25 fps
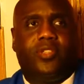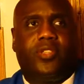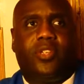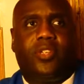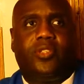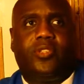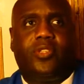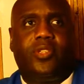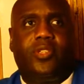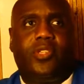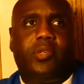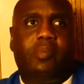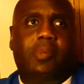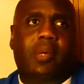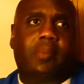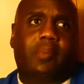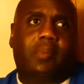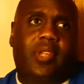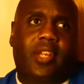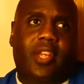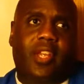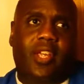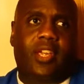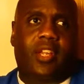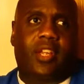also to my
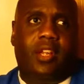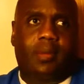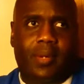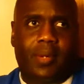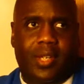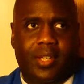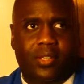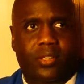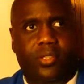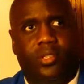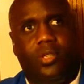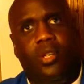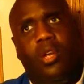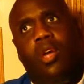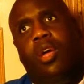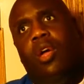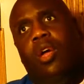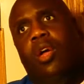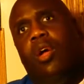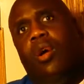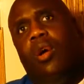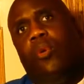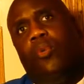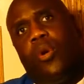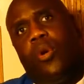many enemies.
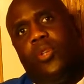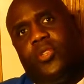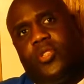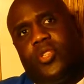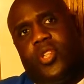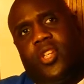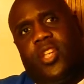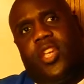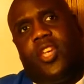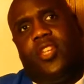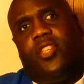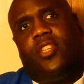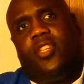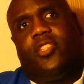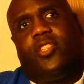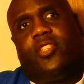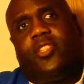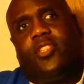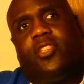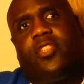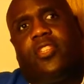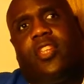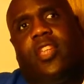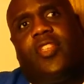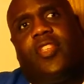Once again, this is
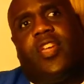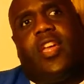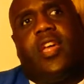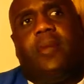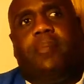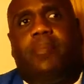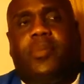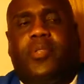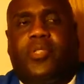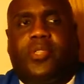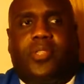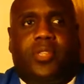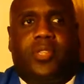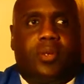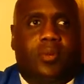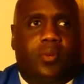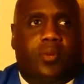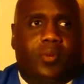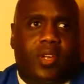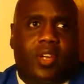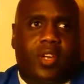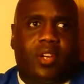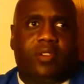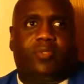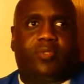another episode
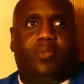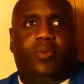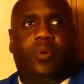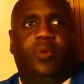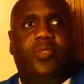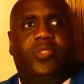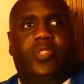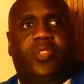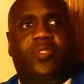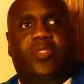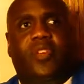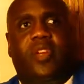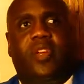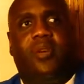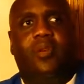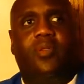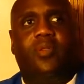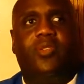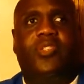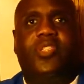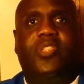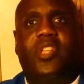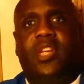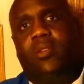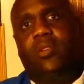of Roosevelt
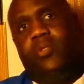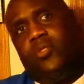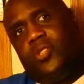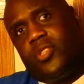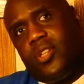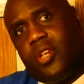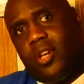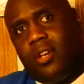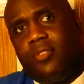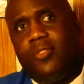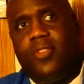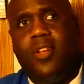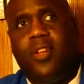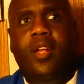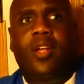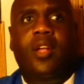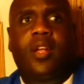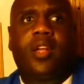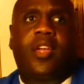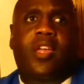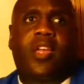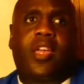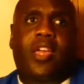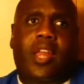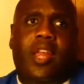Sounds Off,
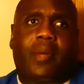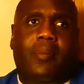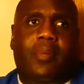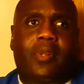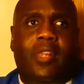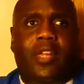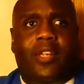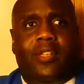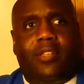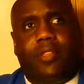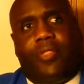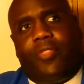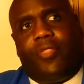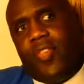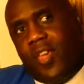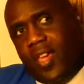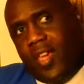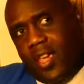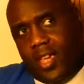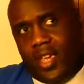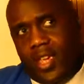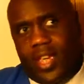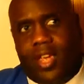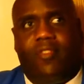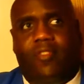and I would like to
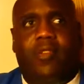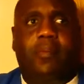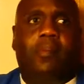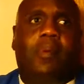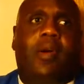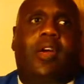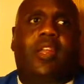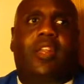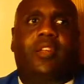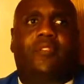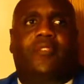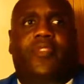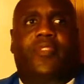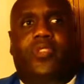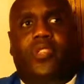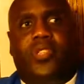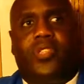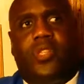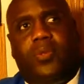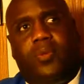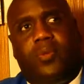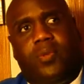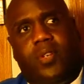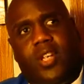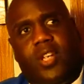thank everybody for
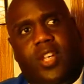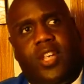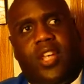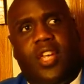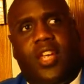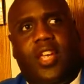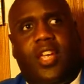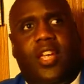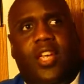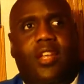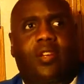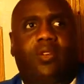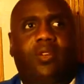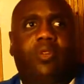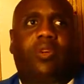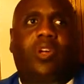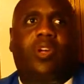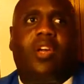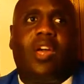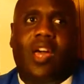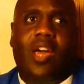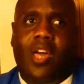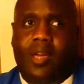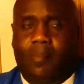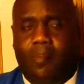tuning in,
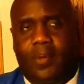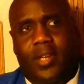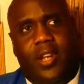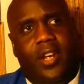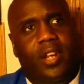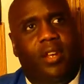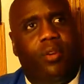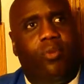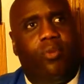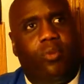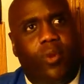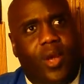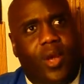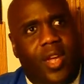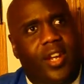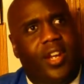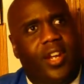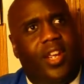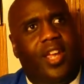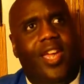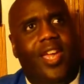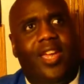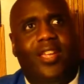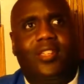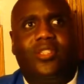commenting,
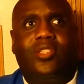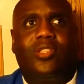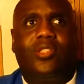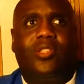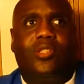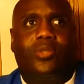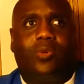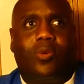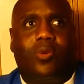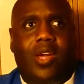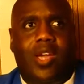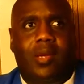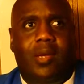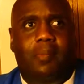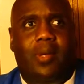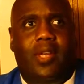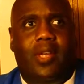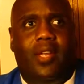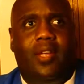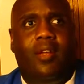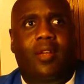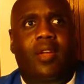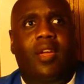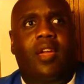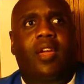rating, and
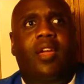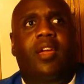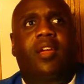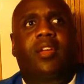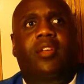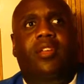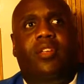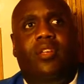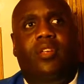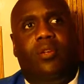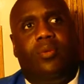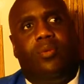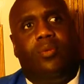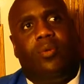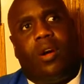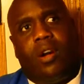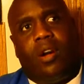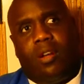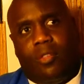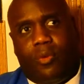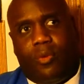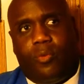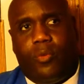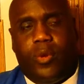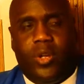subscribing. You
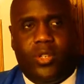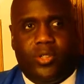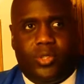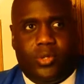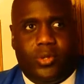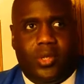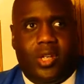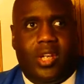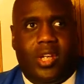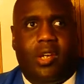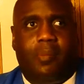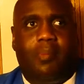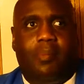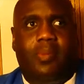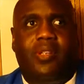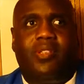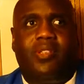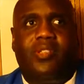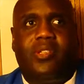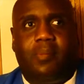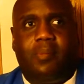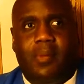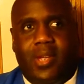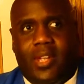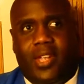are the ones who are helping
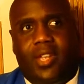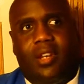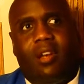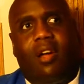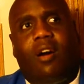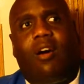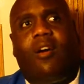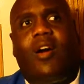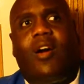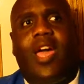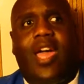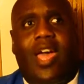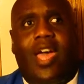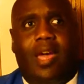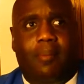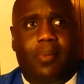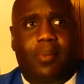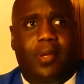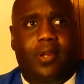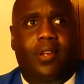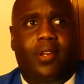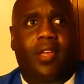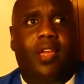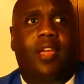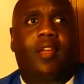to make it all
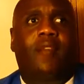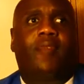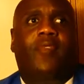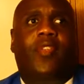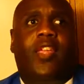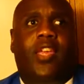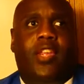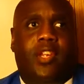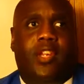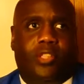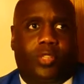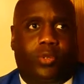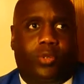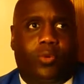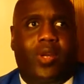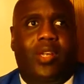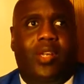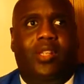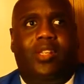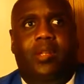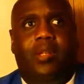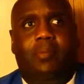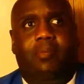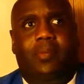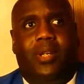happen, and it's
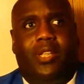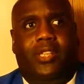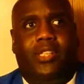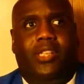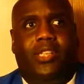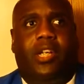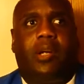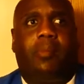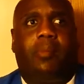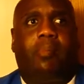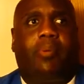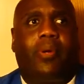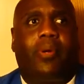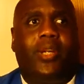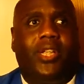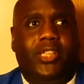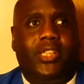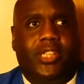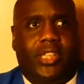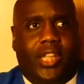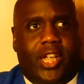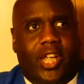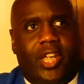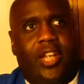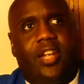greatly much
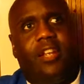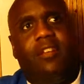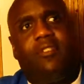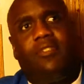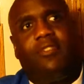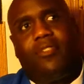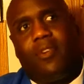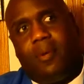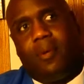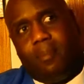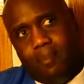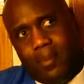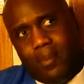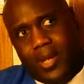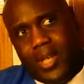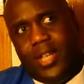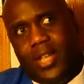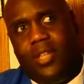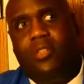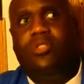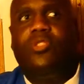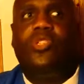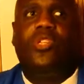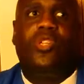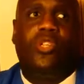appreciated from
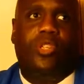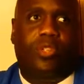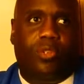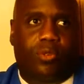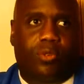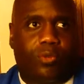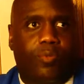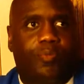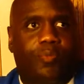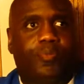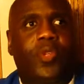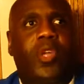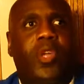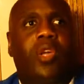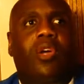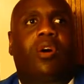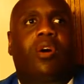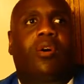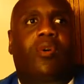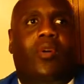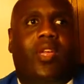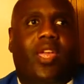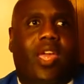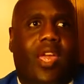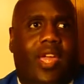me to you.
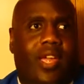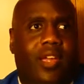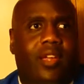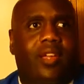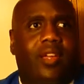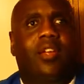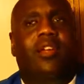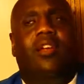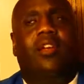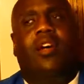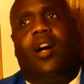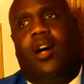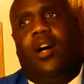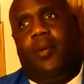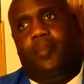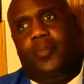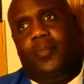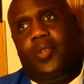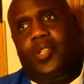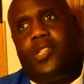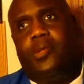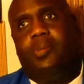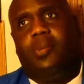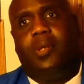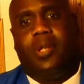Okay, um,
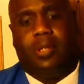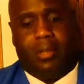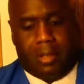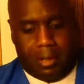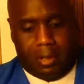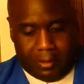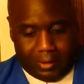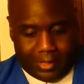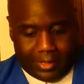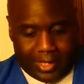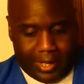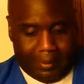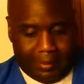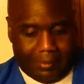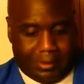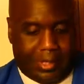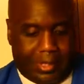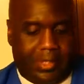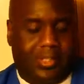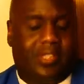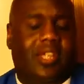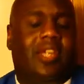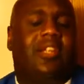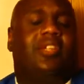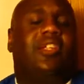it's been a long time
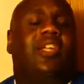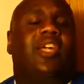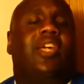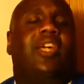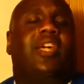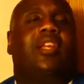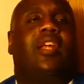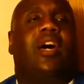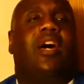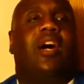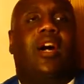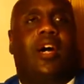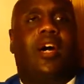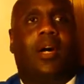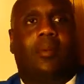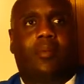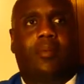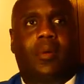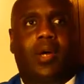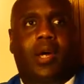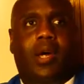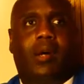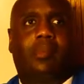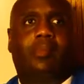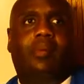since I did um,
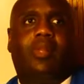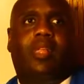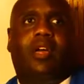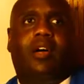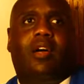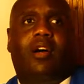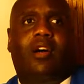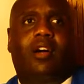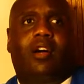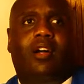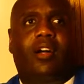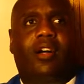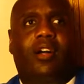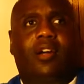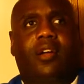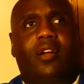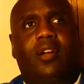a blog